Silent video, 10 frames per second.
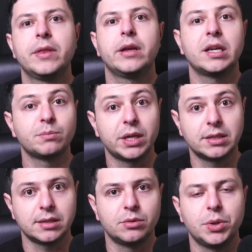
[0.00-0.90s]
asthma
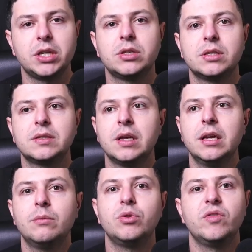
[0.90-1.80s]
exacerbations,
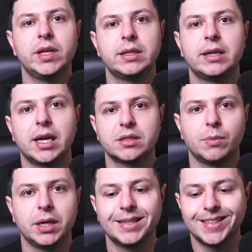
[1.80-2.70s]
prevent
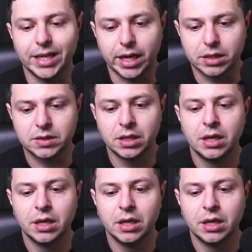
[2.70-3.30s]
asthma attacks.